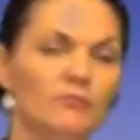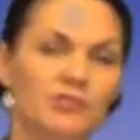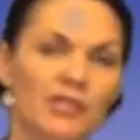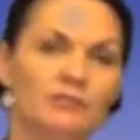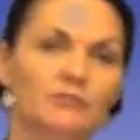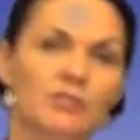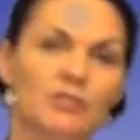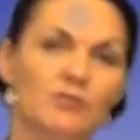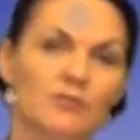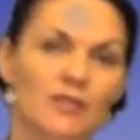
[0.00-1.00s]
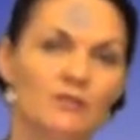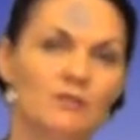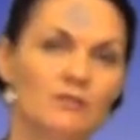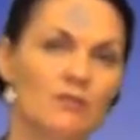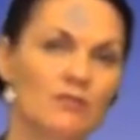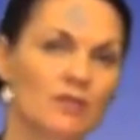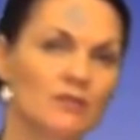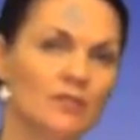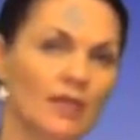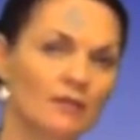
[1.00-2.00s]
from January
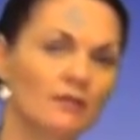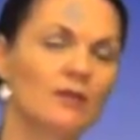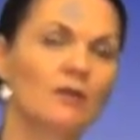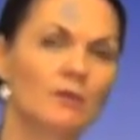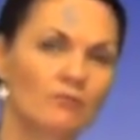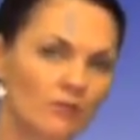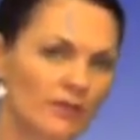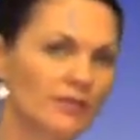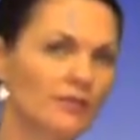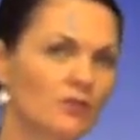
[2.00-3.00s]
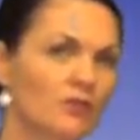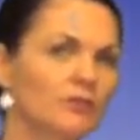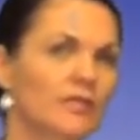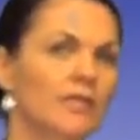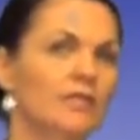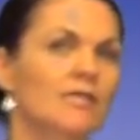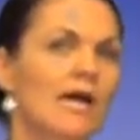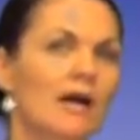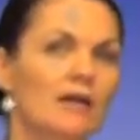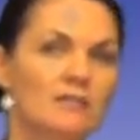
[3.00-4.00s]
2013, but really looking
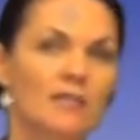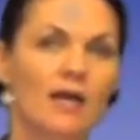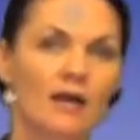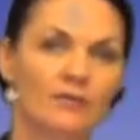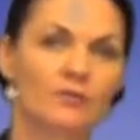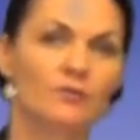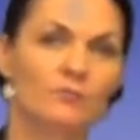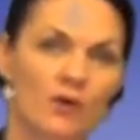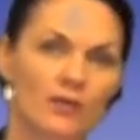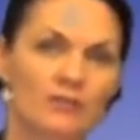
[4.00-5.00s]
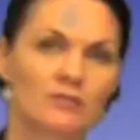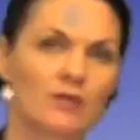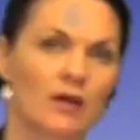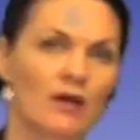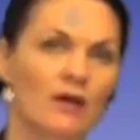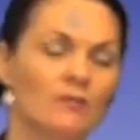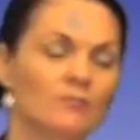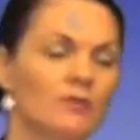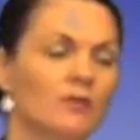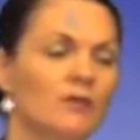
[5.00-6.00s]
at how you might
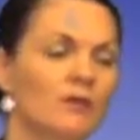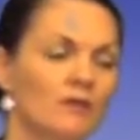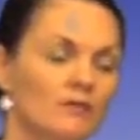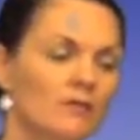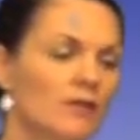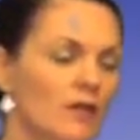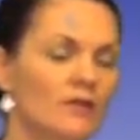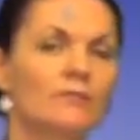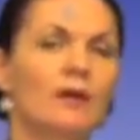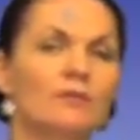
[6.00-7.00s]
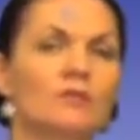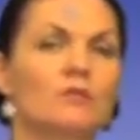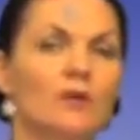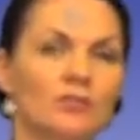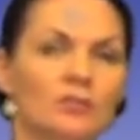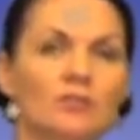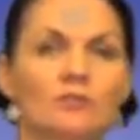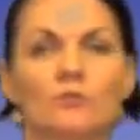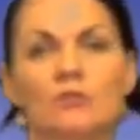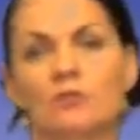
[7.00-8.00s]
learn about this question in
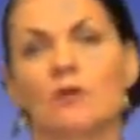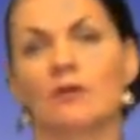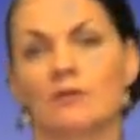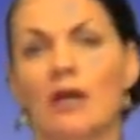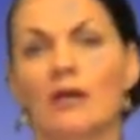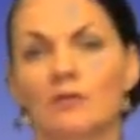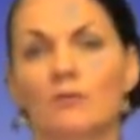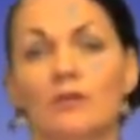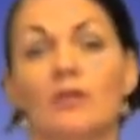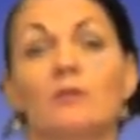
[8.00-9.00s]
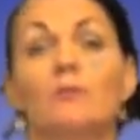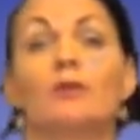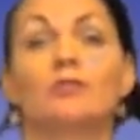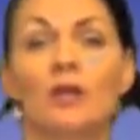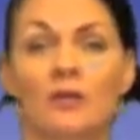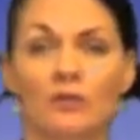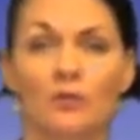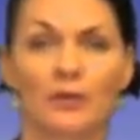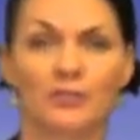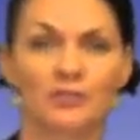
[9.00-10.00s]
order to, and how you might then approach other
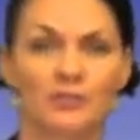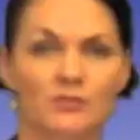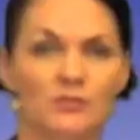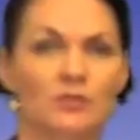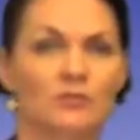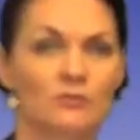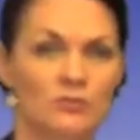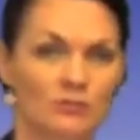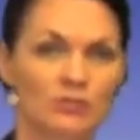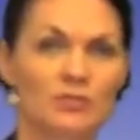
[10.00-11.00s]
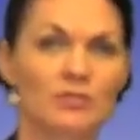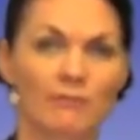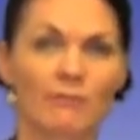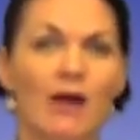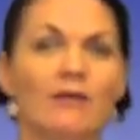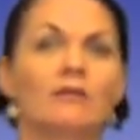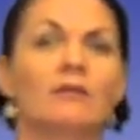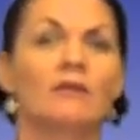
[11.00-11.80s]
questions. So don't just sit back